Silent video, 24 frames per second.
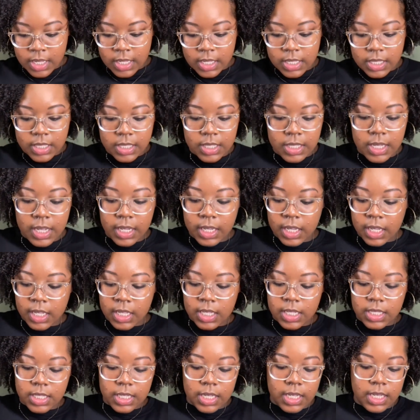Second
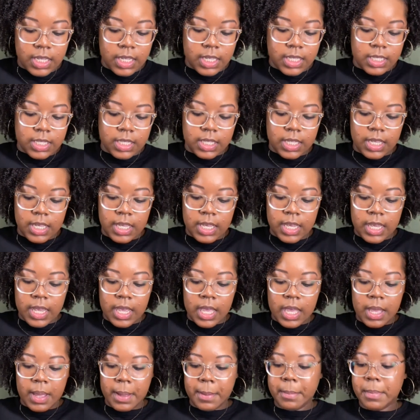is the
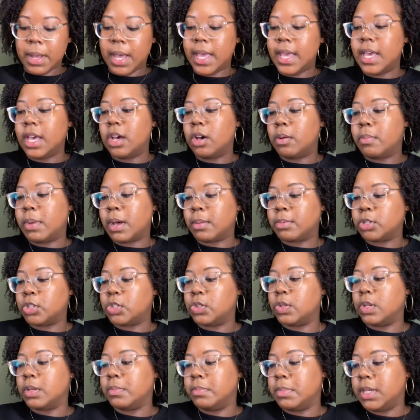Mielle
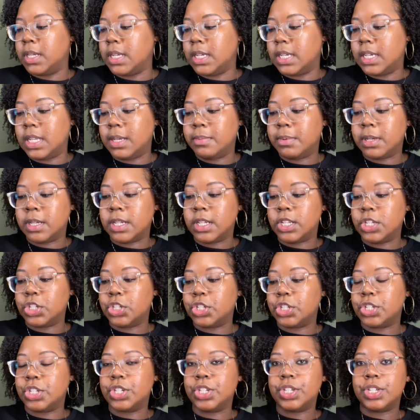Babasu and Mint Deep
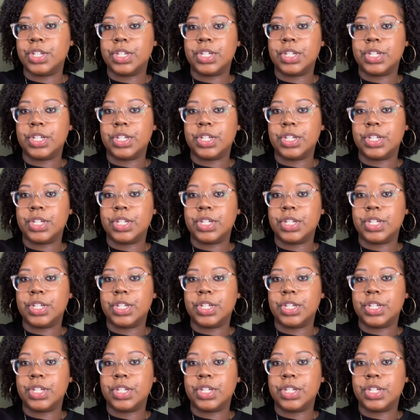Conditioner.